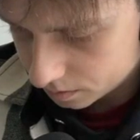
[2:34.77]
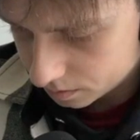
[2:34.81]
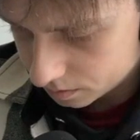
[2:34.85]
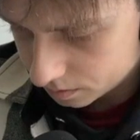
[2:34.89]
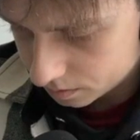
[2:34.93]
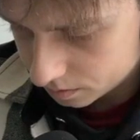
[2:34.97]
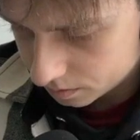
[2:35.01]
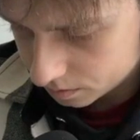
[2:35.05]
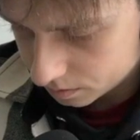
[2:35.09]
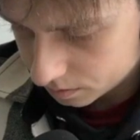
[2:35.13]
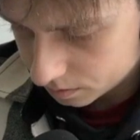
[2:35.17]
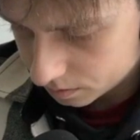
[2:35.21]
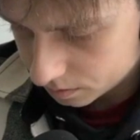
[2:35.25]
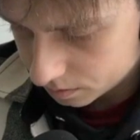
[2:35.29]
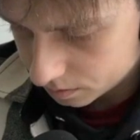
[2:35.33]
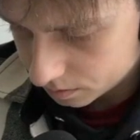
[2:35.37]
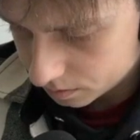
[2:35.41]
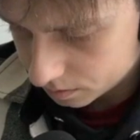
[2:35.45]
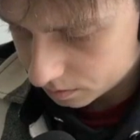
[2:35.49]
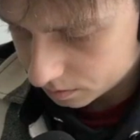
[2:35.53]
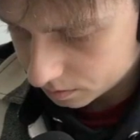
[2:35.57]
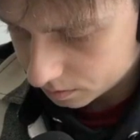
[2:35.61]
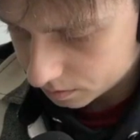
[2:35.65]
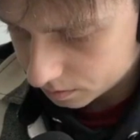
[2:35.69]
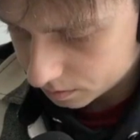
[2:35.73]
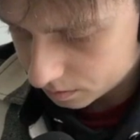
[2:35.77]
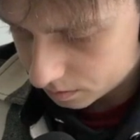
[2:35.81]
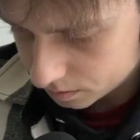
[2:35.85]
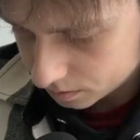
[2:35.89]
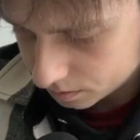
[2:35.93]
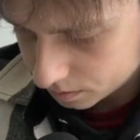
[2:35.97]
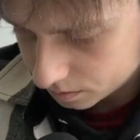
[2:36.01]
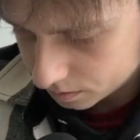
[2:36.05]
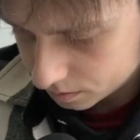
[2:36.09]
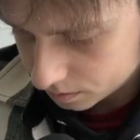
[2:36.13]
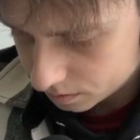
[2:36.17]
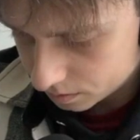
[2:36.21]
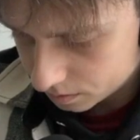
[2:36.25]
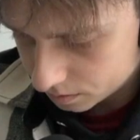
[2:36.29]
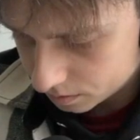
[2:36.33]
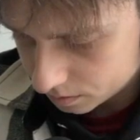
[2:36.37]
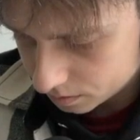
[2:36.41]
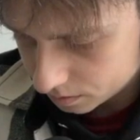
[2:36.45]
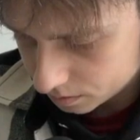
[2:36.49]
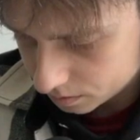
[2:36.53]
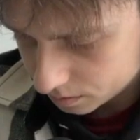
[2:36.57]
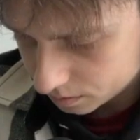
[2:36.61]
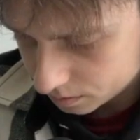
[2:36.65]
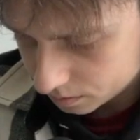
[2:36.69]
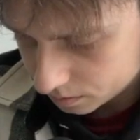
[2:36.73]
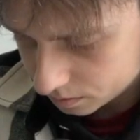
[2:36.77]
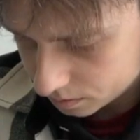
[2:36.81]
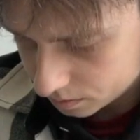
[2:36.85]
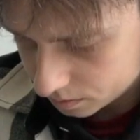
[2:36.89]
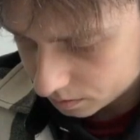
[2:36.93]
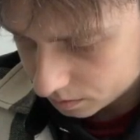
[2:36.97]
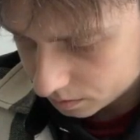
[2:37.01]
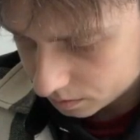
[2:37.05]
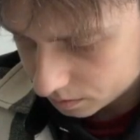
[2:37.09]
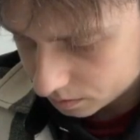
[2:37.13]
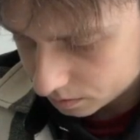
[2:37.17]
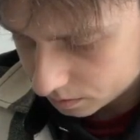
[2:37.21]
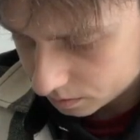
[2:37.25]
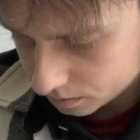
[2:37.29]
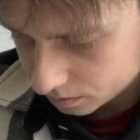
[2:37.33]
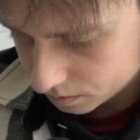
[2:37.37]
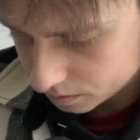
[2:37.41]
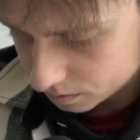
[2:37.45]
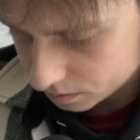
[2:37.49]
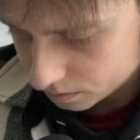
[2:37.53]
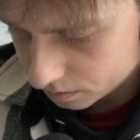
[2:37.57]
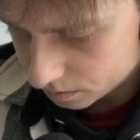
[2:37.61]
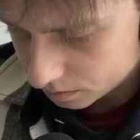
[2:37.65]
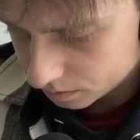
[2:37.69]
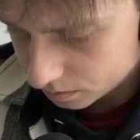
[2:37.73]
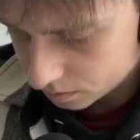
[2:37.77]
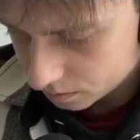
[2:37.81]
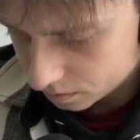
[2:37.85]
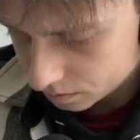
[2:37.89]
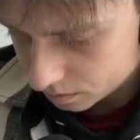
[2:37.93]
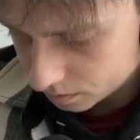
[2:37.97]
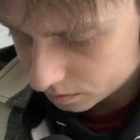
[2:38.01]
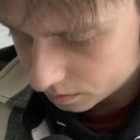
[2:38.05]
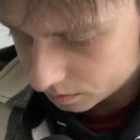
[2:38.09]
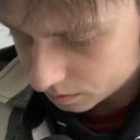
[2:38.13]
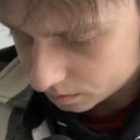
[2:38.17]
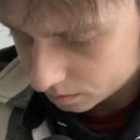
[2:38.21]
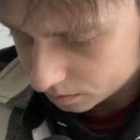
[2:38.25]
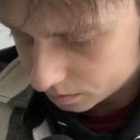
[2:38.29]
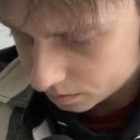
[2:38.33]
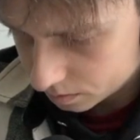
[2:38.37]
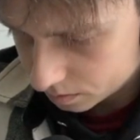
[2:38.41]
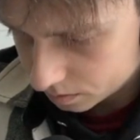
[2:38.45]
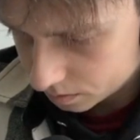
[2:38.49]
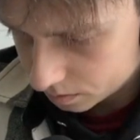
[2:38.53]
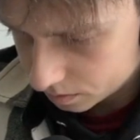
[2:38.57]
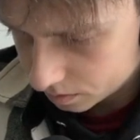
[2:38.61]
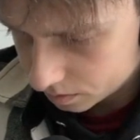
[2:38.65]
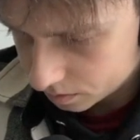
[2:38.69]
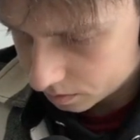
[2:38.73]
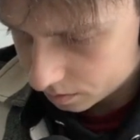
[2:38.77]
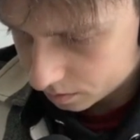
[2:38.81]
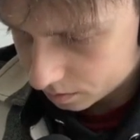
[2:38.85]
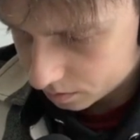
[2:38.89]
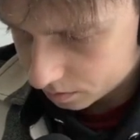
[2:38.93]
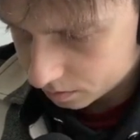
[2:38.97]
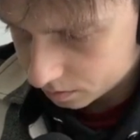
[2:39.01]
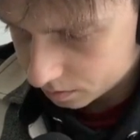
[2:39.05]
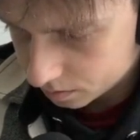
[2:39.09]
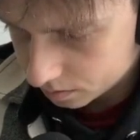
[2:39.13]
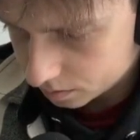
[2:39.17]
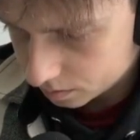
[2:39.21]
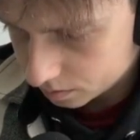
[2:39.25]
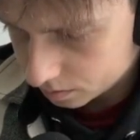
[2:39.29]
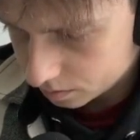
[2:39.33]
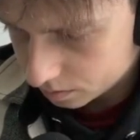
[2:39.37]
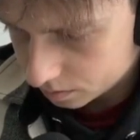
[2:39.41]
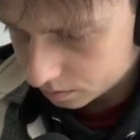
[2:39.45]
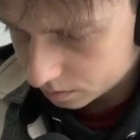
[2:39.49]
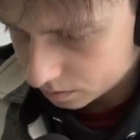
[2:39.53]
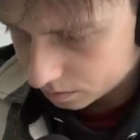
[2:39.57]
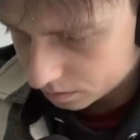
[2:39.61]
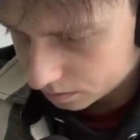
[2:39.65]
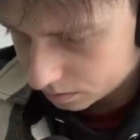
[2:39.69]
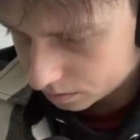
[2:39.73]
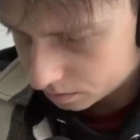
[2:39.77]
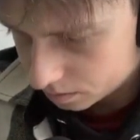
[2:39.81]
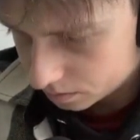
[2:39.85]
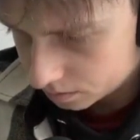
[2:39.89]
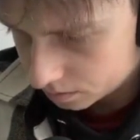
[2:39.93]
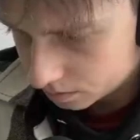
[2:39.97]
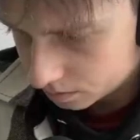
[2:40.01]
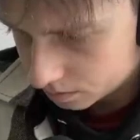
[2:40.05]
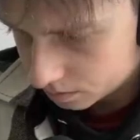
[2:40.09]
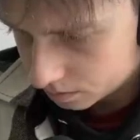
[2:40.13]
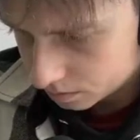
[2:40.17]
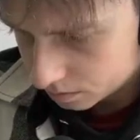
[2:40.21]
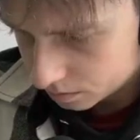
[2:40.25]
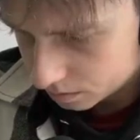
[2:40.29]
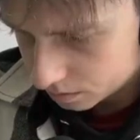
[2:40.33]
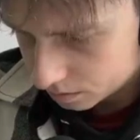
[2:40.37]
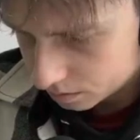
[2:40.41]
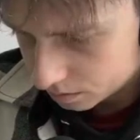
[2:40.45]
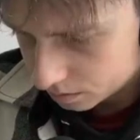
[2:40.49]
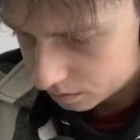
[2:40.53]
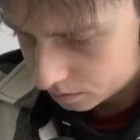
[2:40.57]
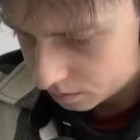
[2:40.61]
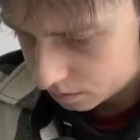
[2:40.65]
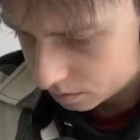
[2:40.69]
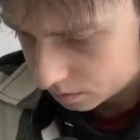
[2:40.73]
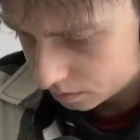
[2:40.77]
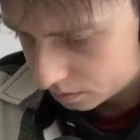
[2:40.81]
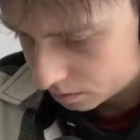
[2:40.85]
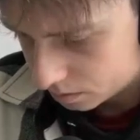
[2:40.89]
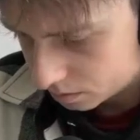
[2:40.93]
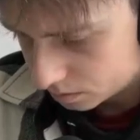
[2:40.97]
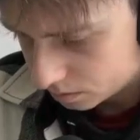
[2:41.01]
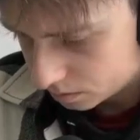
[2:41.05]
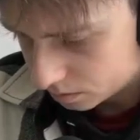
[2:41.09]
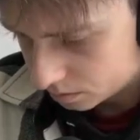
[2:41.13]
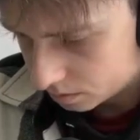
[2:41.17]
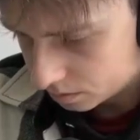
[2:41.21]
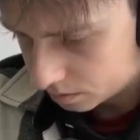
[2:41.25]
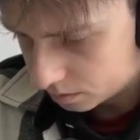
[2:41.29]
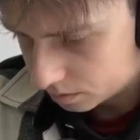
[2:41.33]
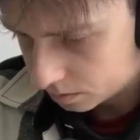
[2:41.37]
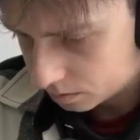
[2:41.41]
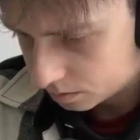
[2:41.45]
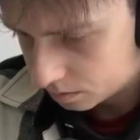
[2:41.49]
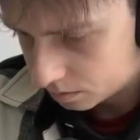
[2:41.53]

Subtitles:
(not speaking)